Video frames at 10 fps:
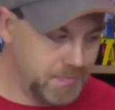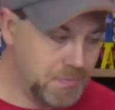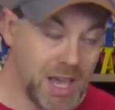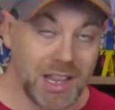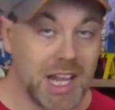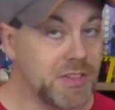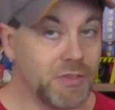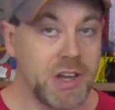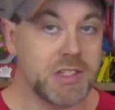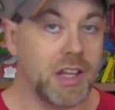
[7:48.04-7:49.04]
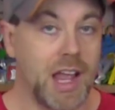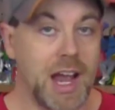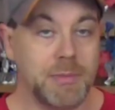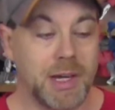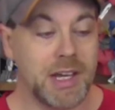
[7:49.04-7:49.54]
make lots of friends
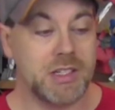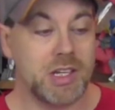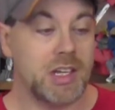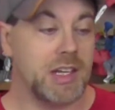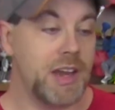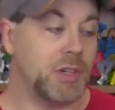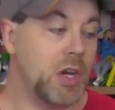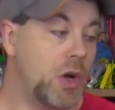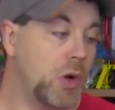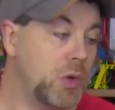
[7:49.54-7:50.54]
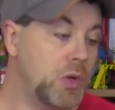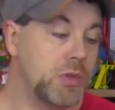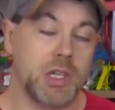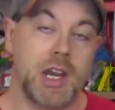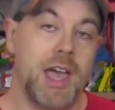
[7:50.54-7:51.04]
online, because you never know
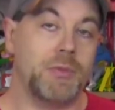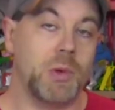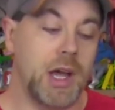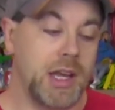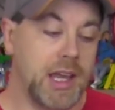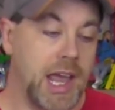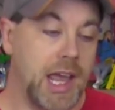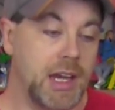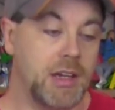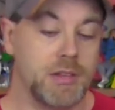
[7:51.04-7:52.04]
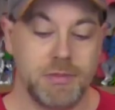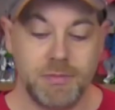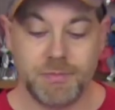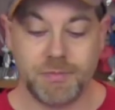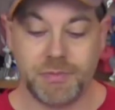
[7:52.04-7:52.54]
who's going to have what, and
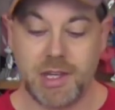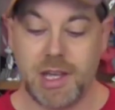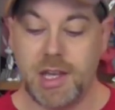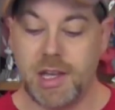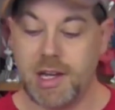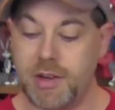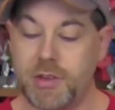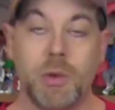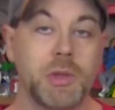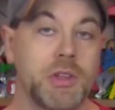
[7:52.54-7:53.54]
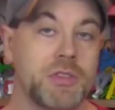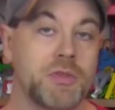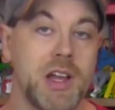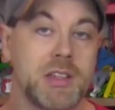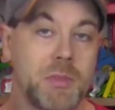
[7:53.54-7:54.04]
you never know what those
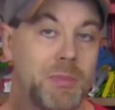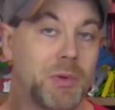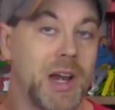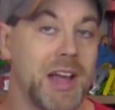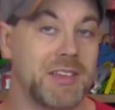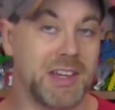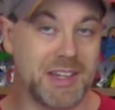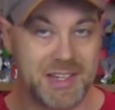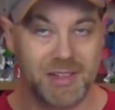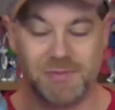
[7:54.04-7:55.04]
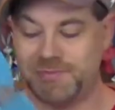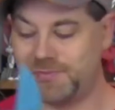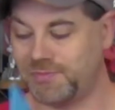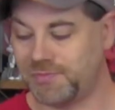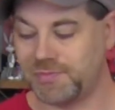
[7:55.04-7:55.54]
friends might point out to you. So
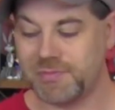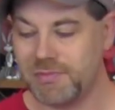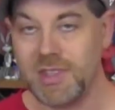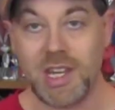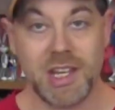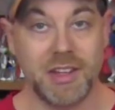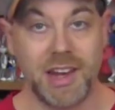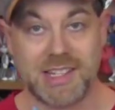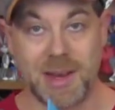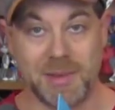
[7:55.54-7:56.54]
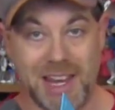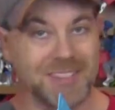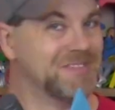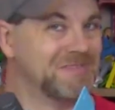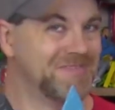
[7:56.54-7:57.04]
until next time, gang,
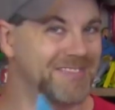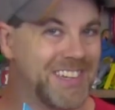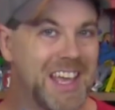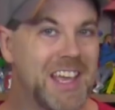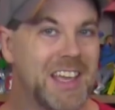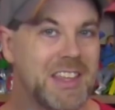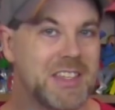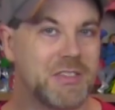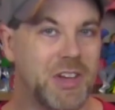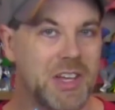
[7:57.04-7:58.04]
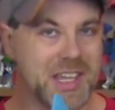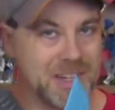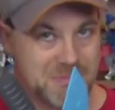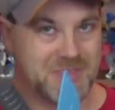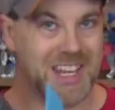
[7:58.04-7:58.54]
this is Devall
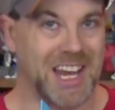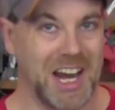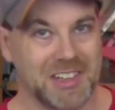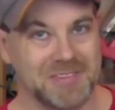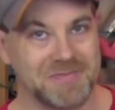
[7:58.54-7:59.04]
saying take care.